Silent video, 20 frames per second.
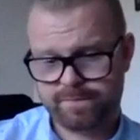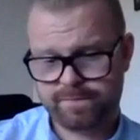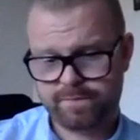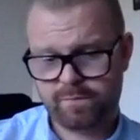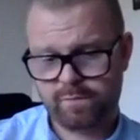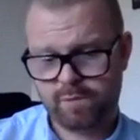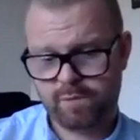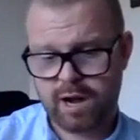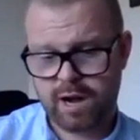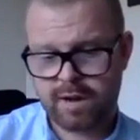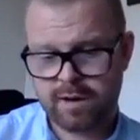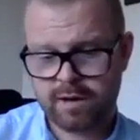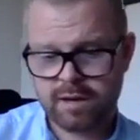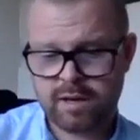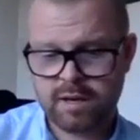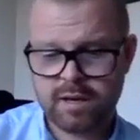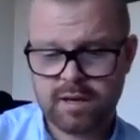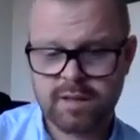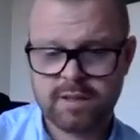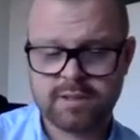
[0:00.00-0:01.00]
right?
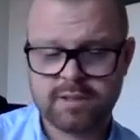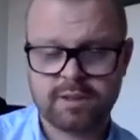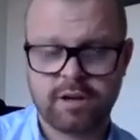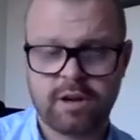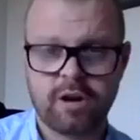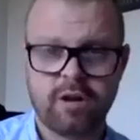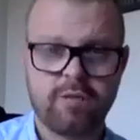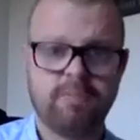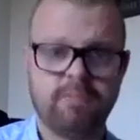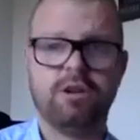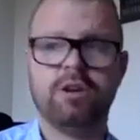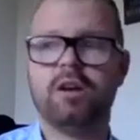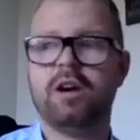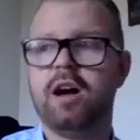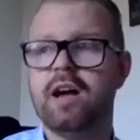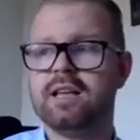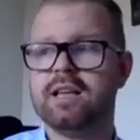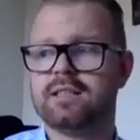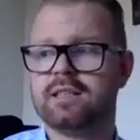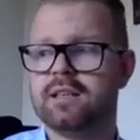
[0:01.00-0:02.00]
So you
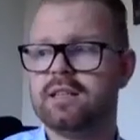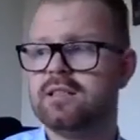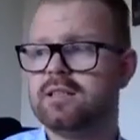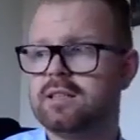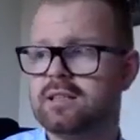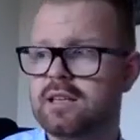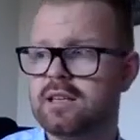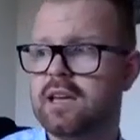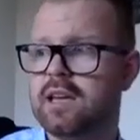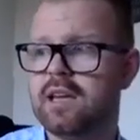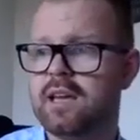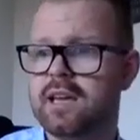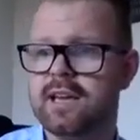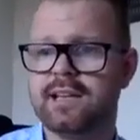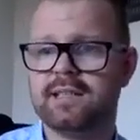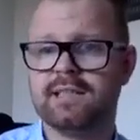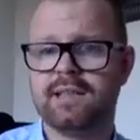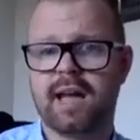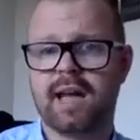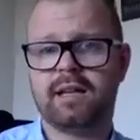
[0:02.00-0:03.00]
guys can see
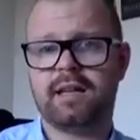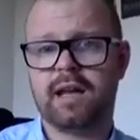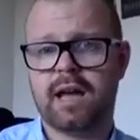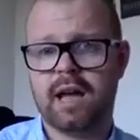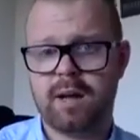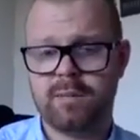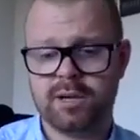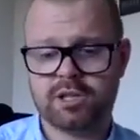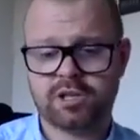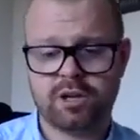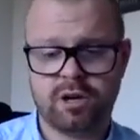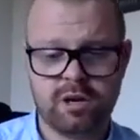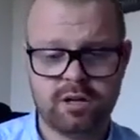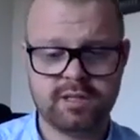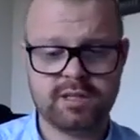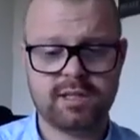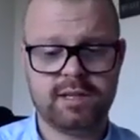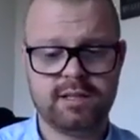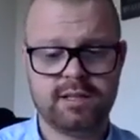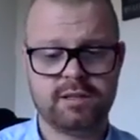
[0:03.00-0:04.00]
exactly how much
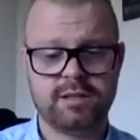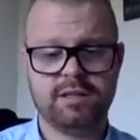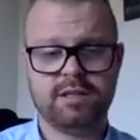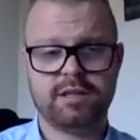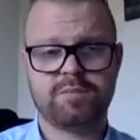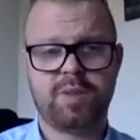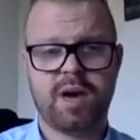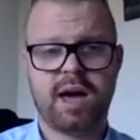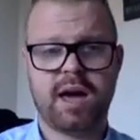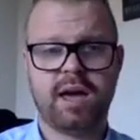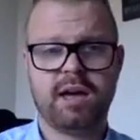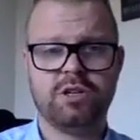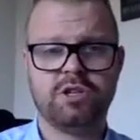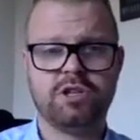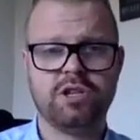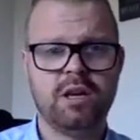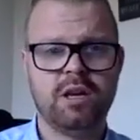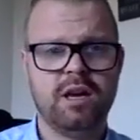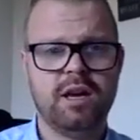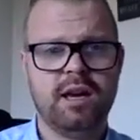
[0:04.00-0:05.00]
content's on this
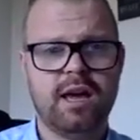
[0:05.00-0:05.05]
page.